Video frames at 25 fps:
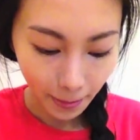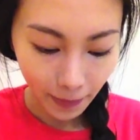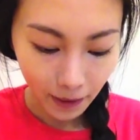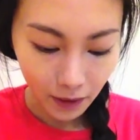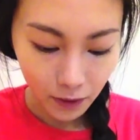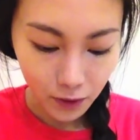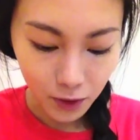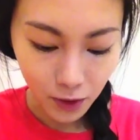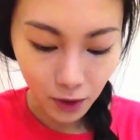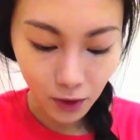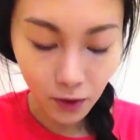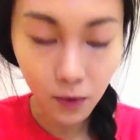
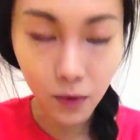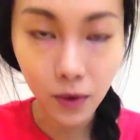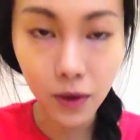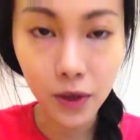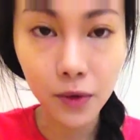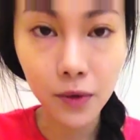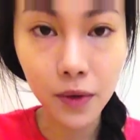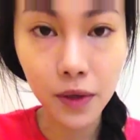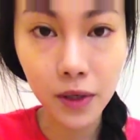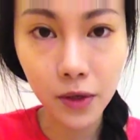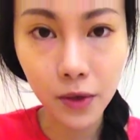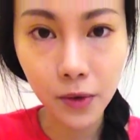So what do
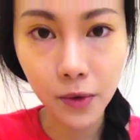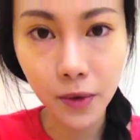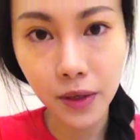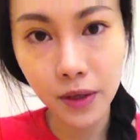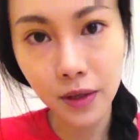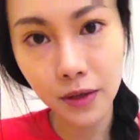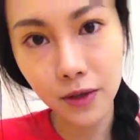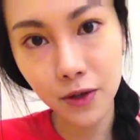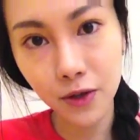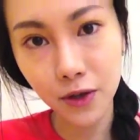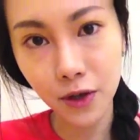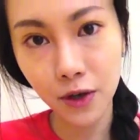we do with
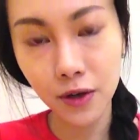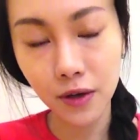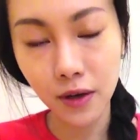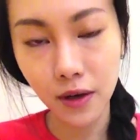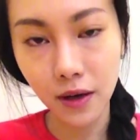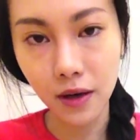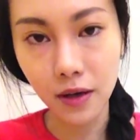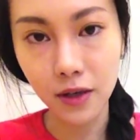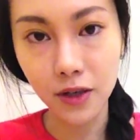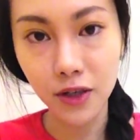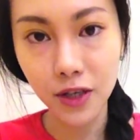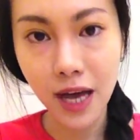
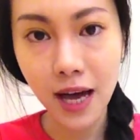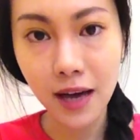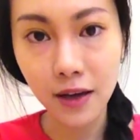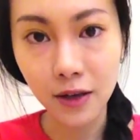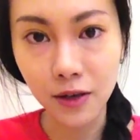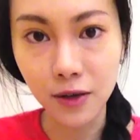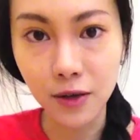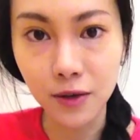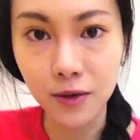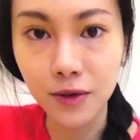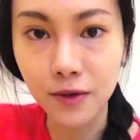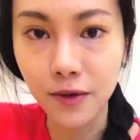
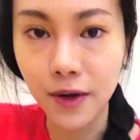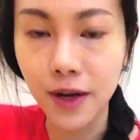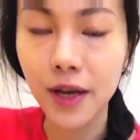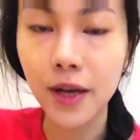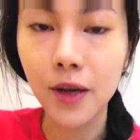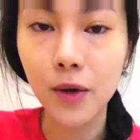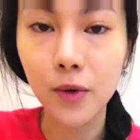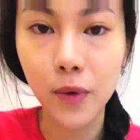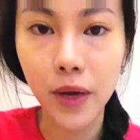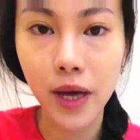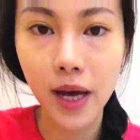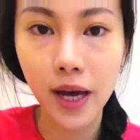shadows,
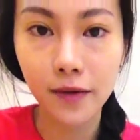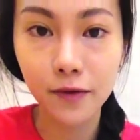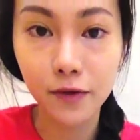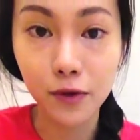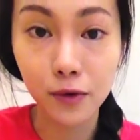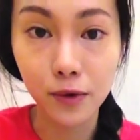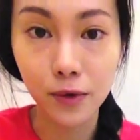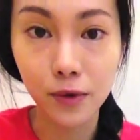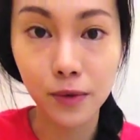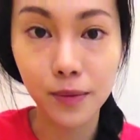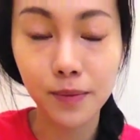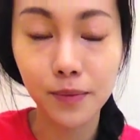right? We have
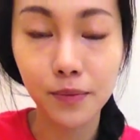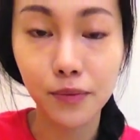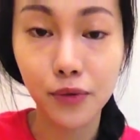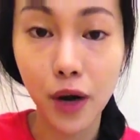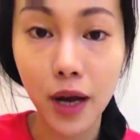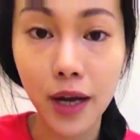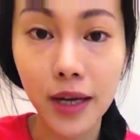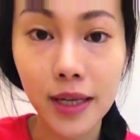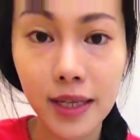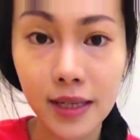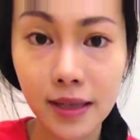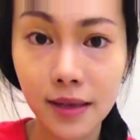to
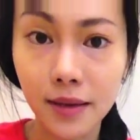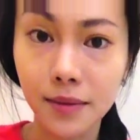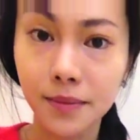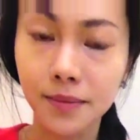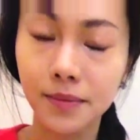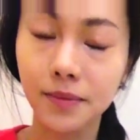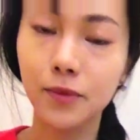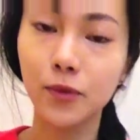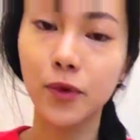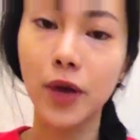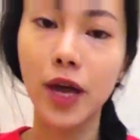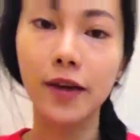brighten
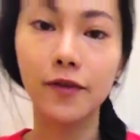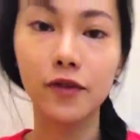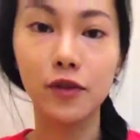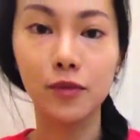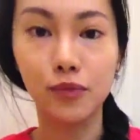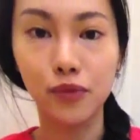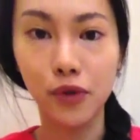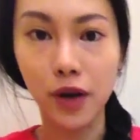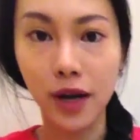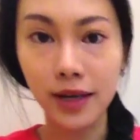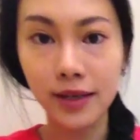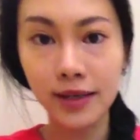them. We have to
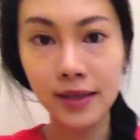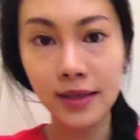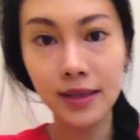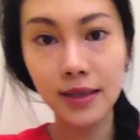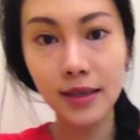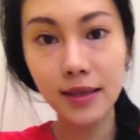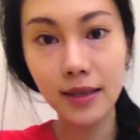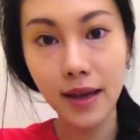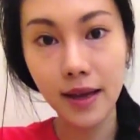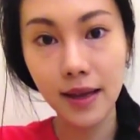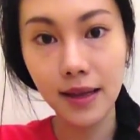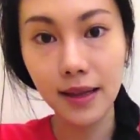brighten
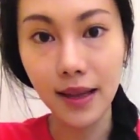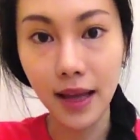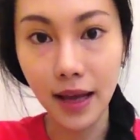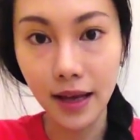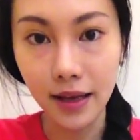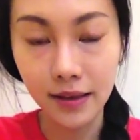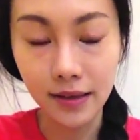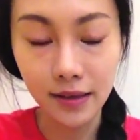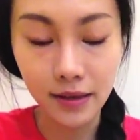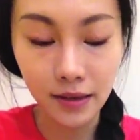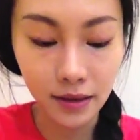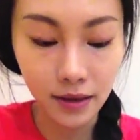it and
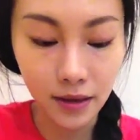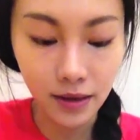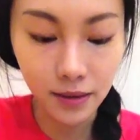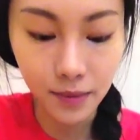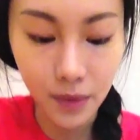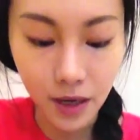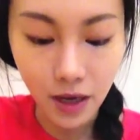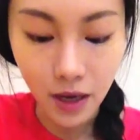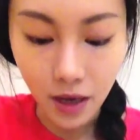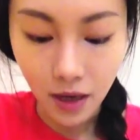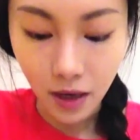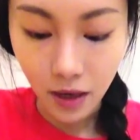lighten it
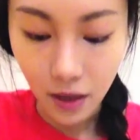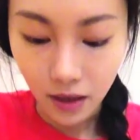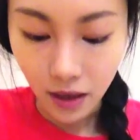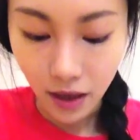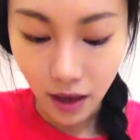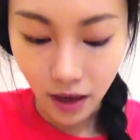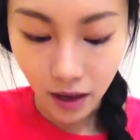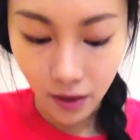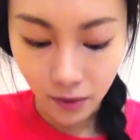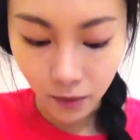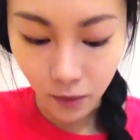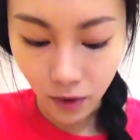up.
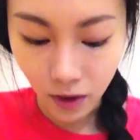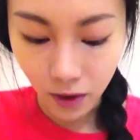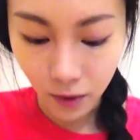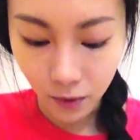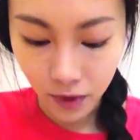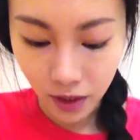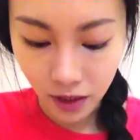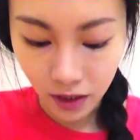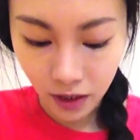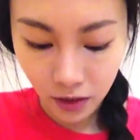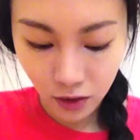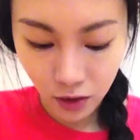And what
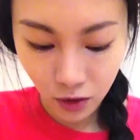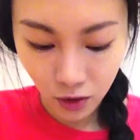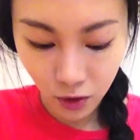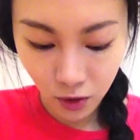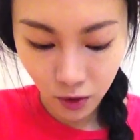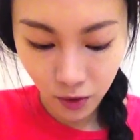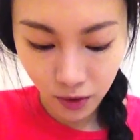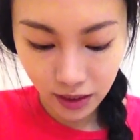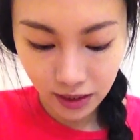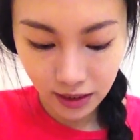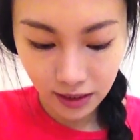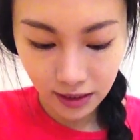we
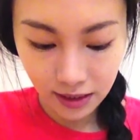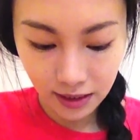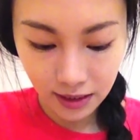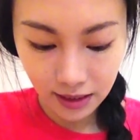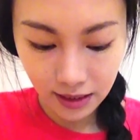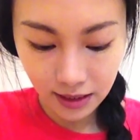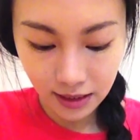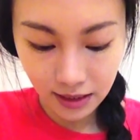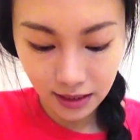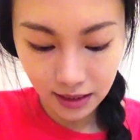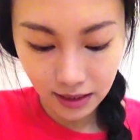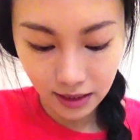do
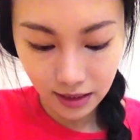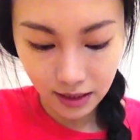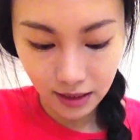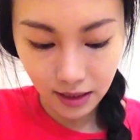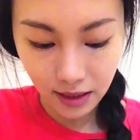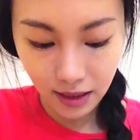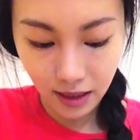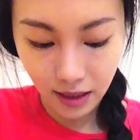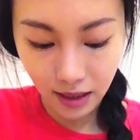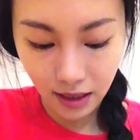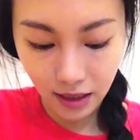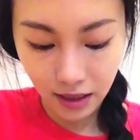is,
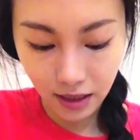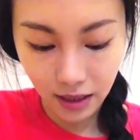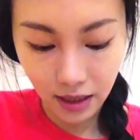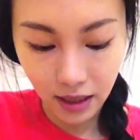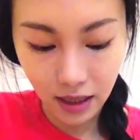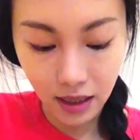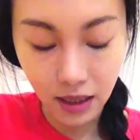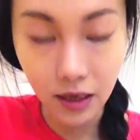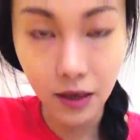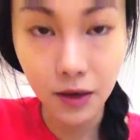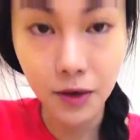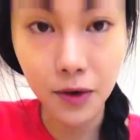
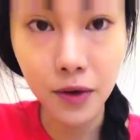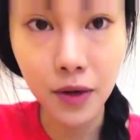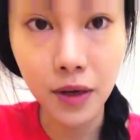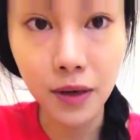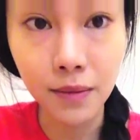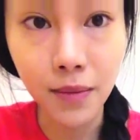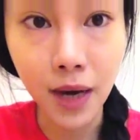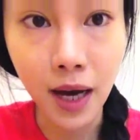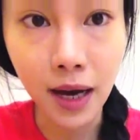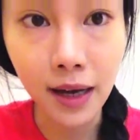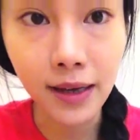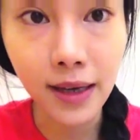here in
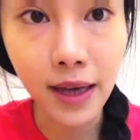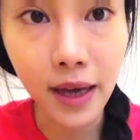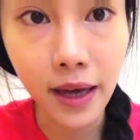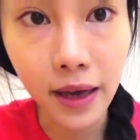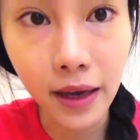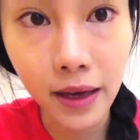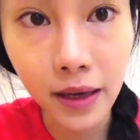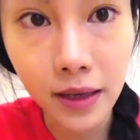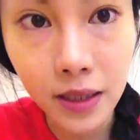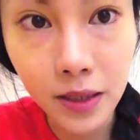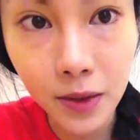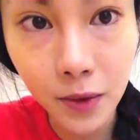my
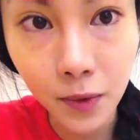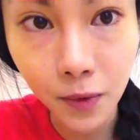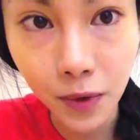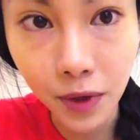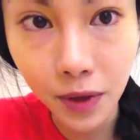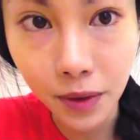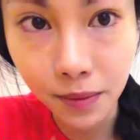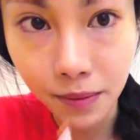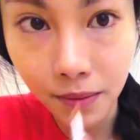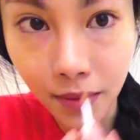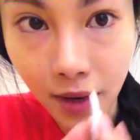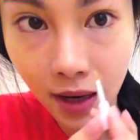case
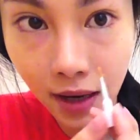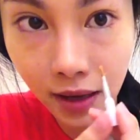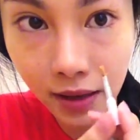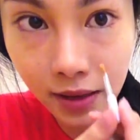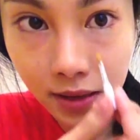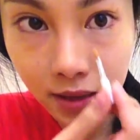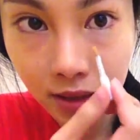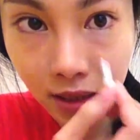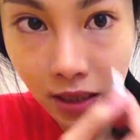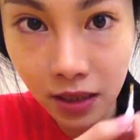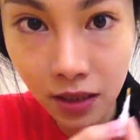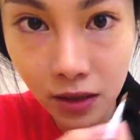with my
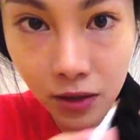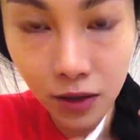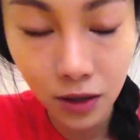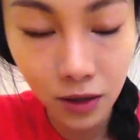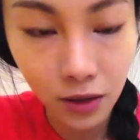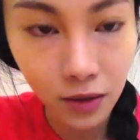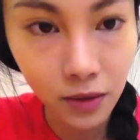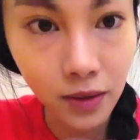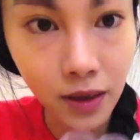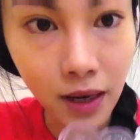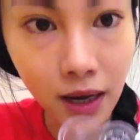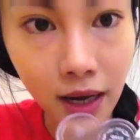skin
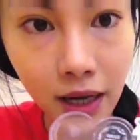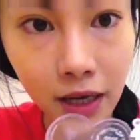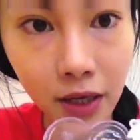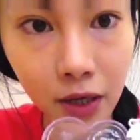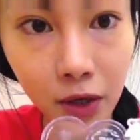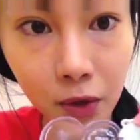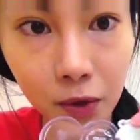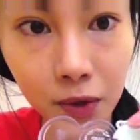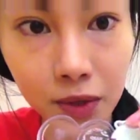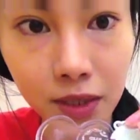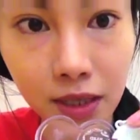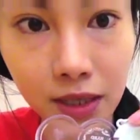tone, I
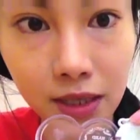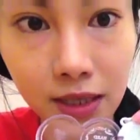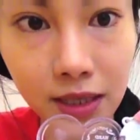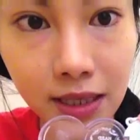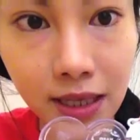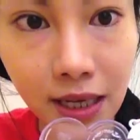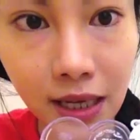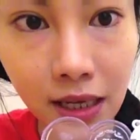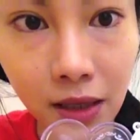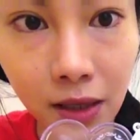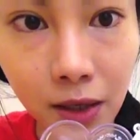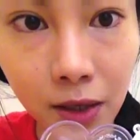use this
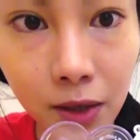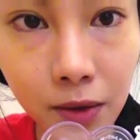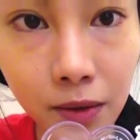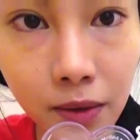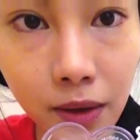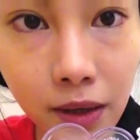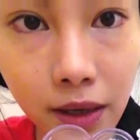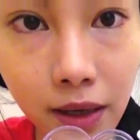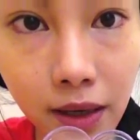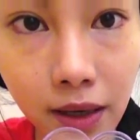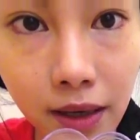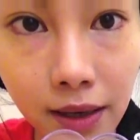yellow,
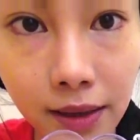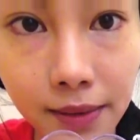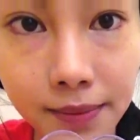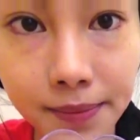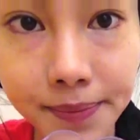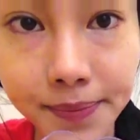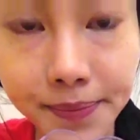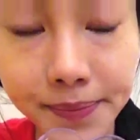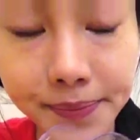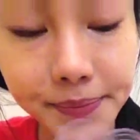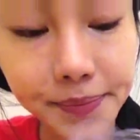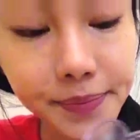and